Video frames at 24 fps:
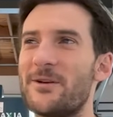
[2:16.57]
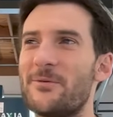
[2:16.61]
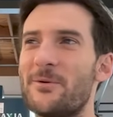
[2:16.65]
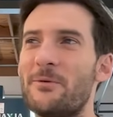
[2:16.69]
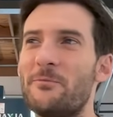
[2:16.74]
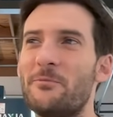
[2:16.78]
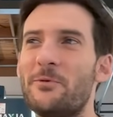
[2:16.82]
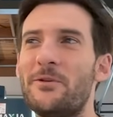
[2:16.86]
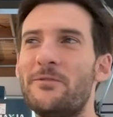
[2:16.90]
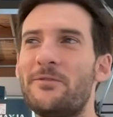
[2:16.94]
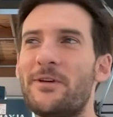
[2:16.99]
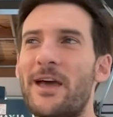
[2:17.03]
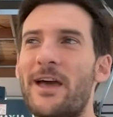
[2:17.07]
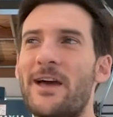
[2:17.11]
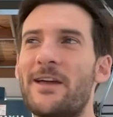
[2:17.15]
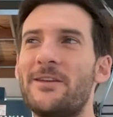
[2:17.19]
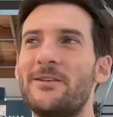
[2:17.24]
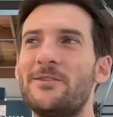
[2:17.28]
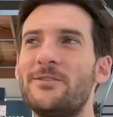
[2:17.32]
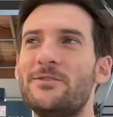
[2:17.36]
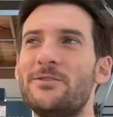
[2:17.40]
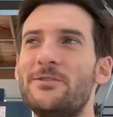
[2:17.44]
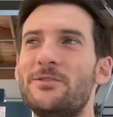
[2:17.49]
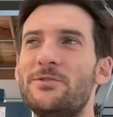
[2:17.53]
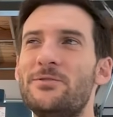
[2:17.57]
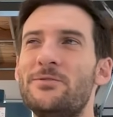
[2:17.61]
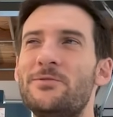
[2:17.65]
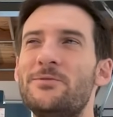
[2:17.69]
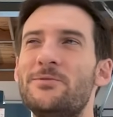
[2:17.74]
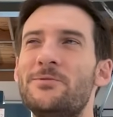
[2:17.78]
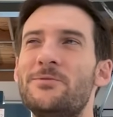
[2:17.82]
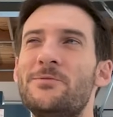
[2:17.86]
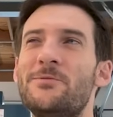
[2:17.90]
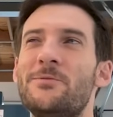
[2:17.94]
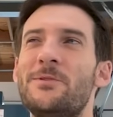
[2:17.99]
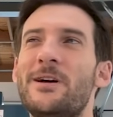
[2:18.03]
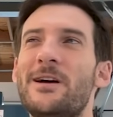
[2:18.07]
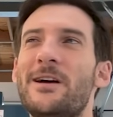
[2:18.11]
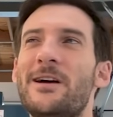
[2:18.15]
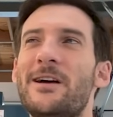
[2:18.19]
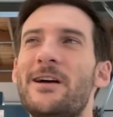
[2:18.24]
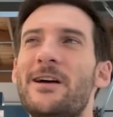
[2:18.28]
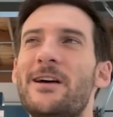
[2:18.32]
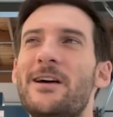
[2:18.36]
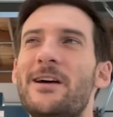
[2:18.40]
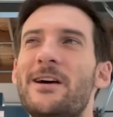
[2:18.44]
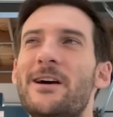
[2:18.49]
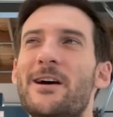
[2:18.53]
we've had a new
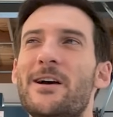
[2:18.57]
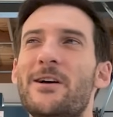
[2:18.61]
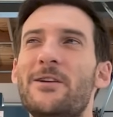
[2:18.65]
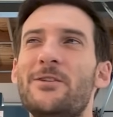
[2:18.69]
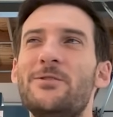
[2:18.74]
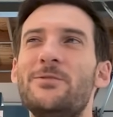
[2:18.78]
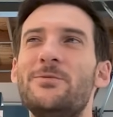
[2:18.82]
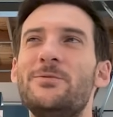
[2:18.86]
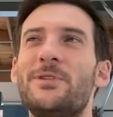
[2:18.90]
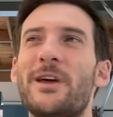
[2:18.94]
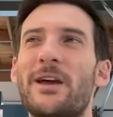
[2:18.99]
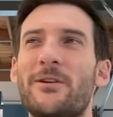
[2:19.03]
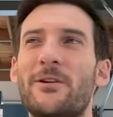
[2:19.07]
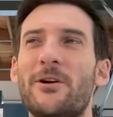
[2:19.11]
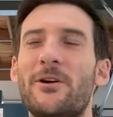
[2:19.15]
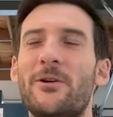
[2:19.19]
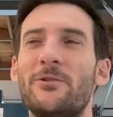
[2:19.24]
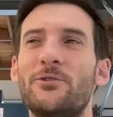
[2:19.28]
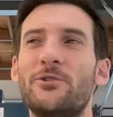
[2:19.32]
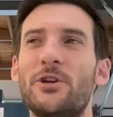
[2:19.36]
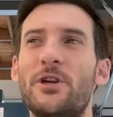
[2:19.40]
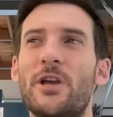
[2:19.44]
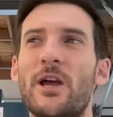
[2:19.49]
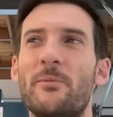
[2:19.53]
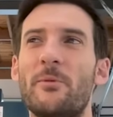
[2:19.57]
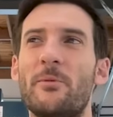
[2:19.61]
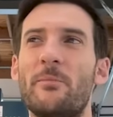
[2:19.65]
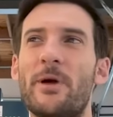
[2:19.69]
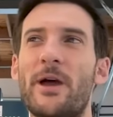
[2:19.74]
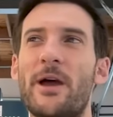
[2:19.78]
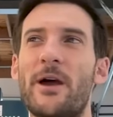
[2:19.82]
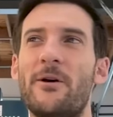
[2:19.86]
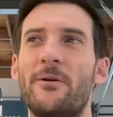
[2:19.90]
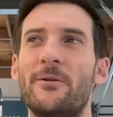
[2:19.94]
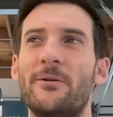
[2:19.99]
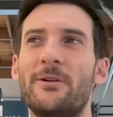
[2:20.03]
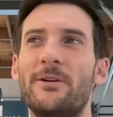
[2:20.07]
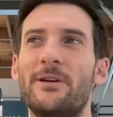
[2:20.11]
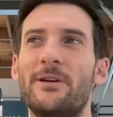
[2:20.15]
technology come about,